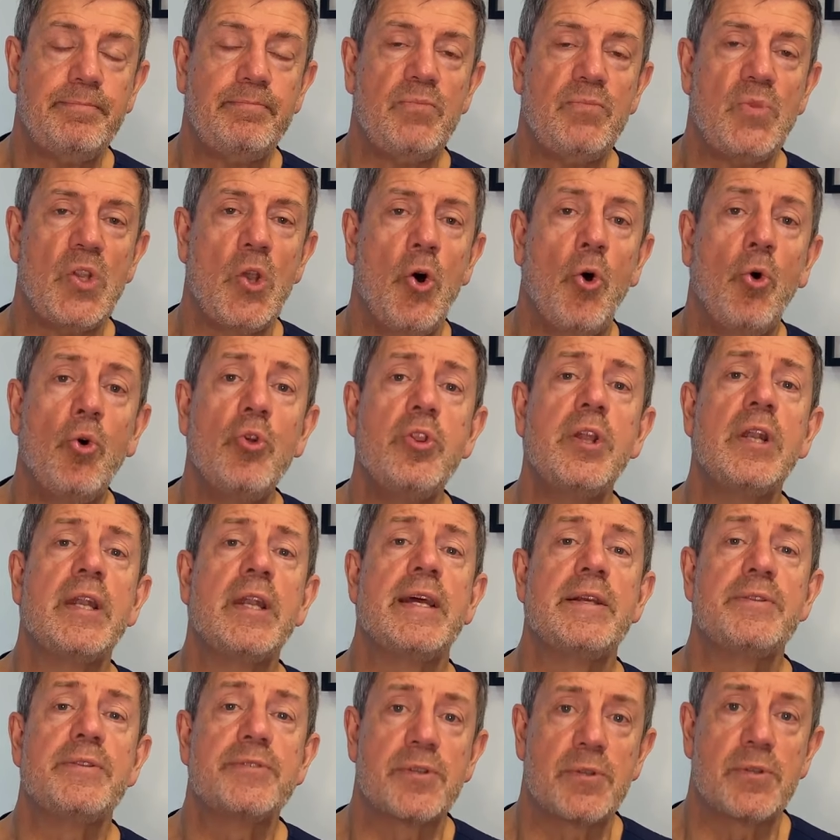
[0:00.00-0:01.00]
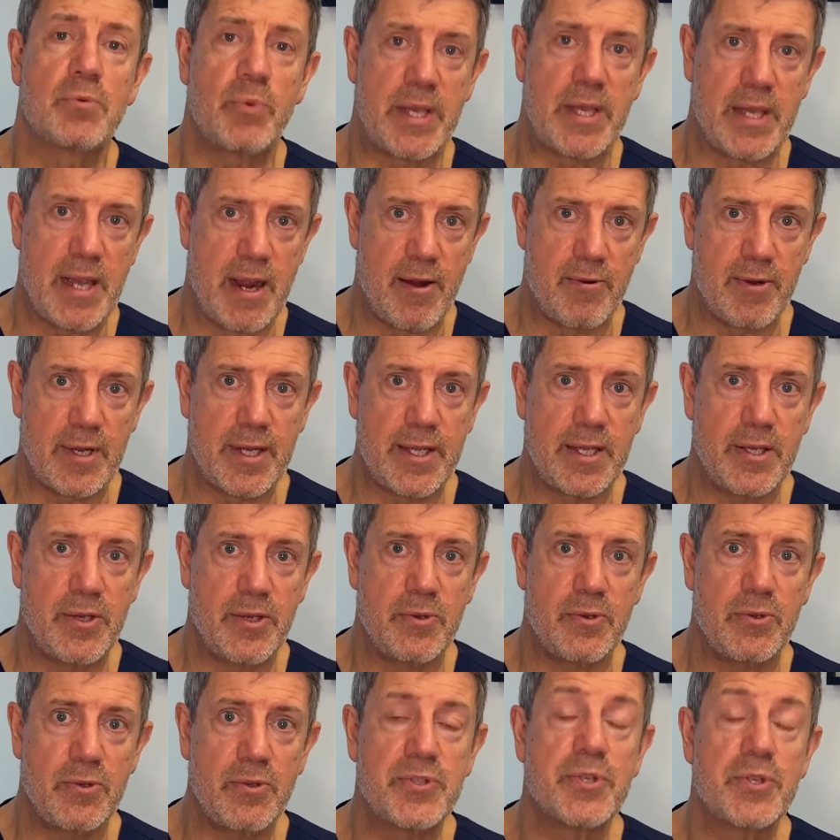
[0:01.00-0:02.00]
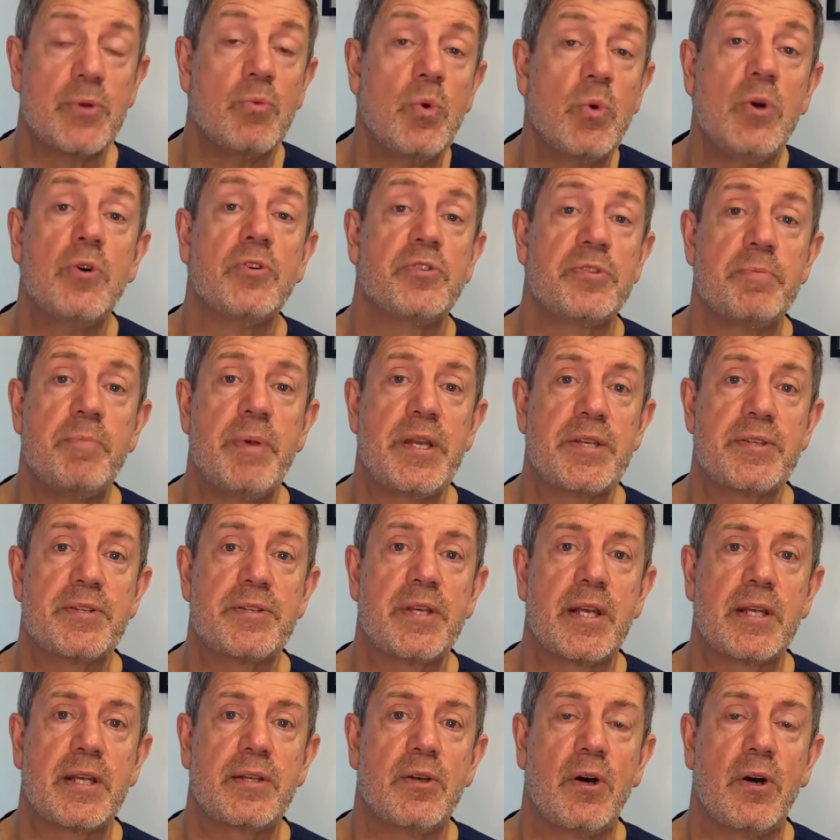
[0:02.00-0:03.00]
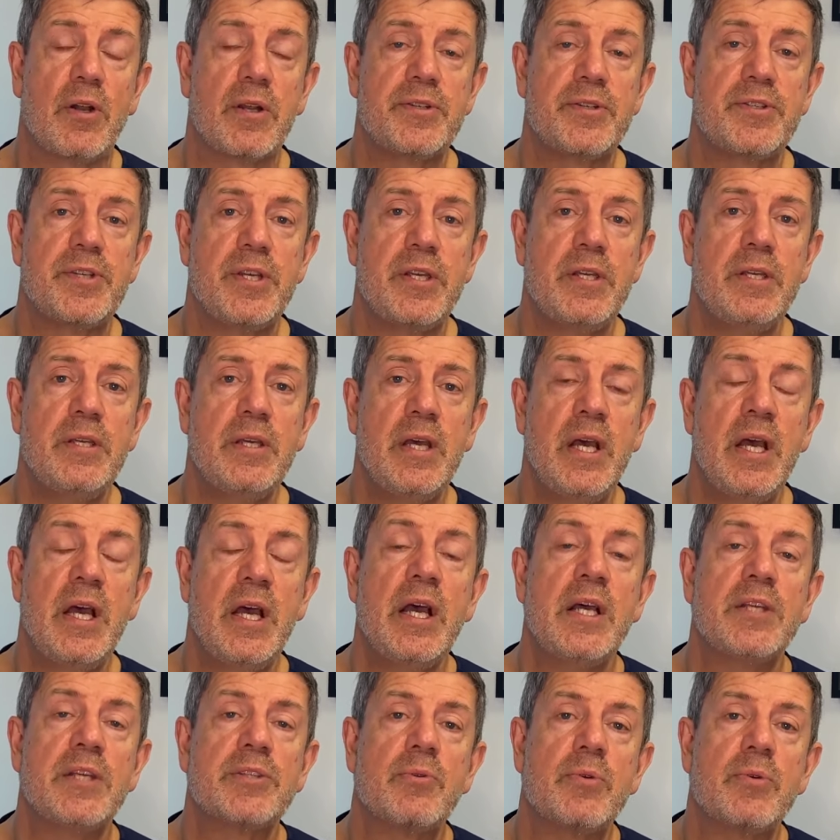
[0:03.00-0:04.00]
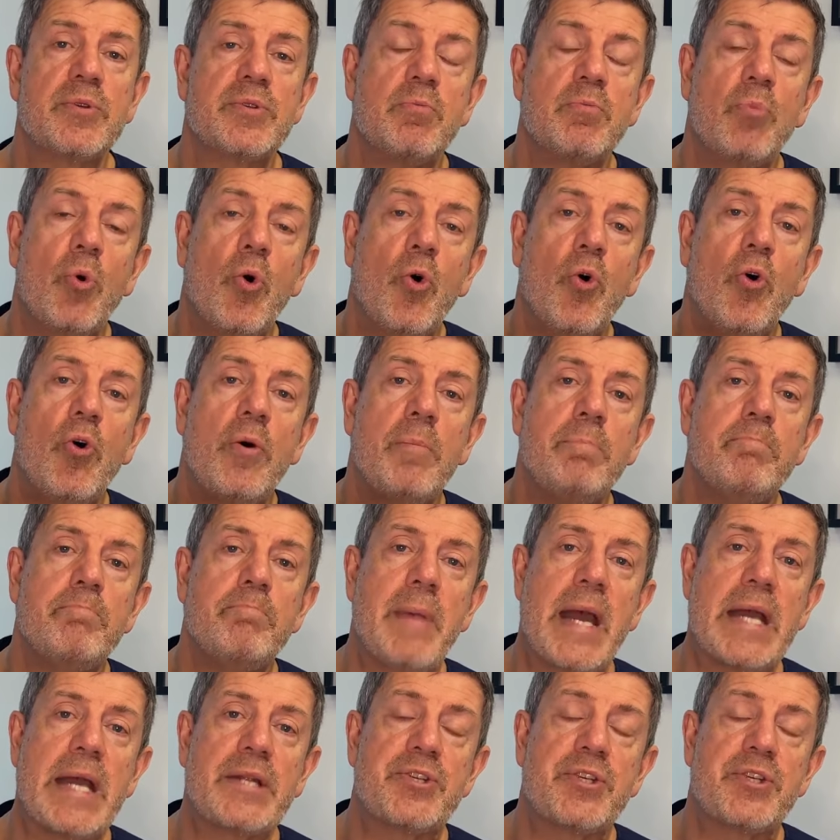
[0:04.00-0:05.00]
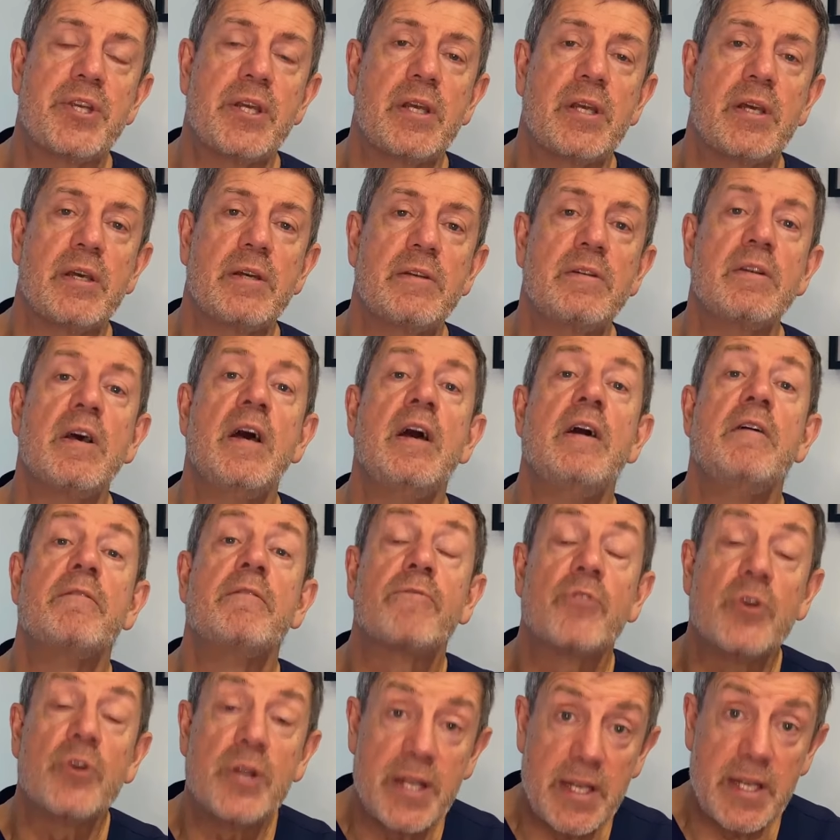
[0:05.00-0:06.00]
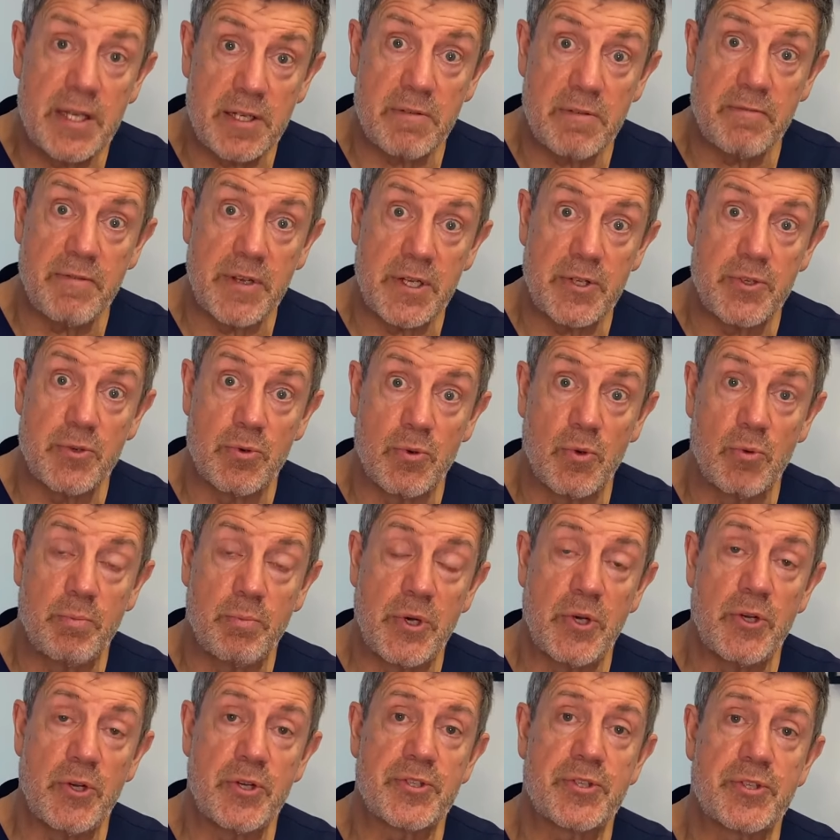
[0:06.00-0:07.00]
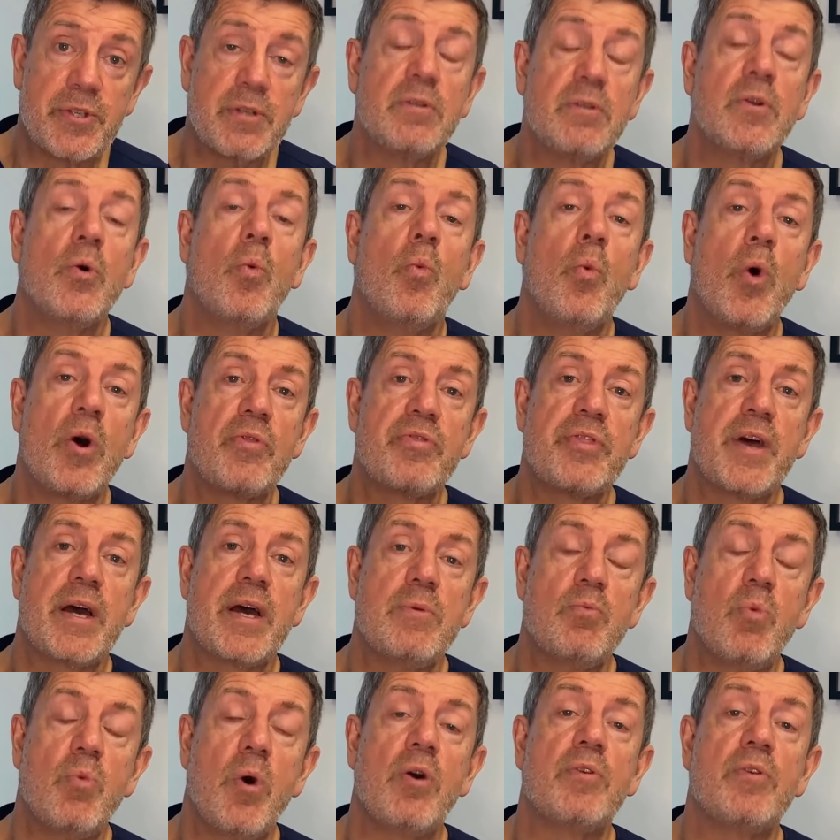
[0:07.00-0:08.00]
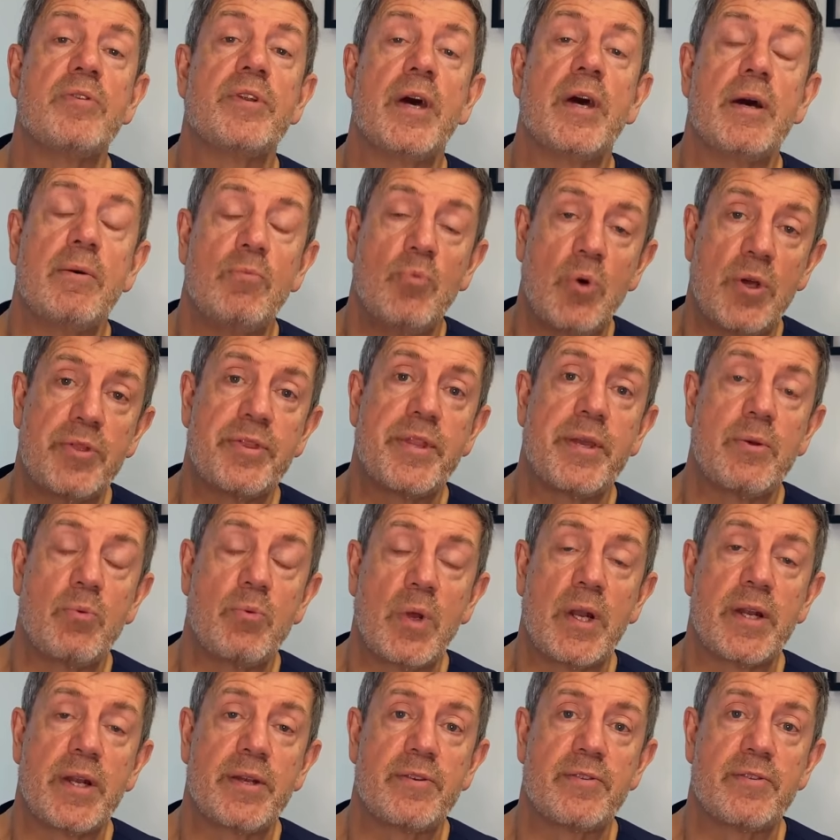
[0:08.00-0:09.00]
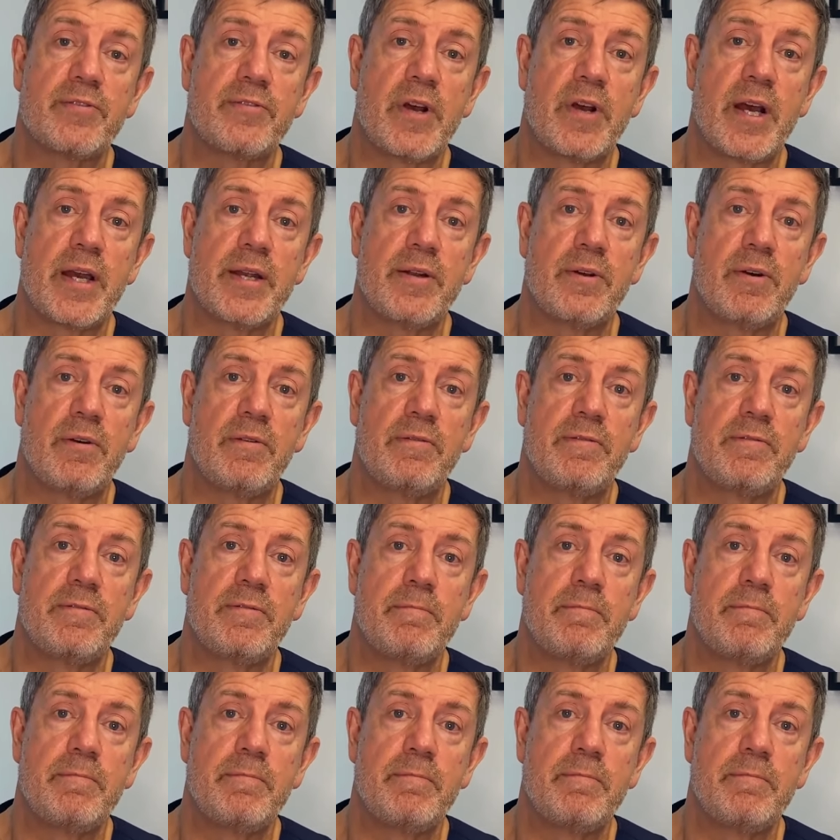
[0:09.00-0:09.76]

All the lenses we currently use are world's best technology, so it's more matching it for an individual person, what they want and what they're willing to trade off.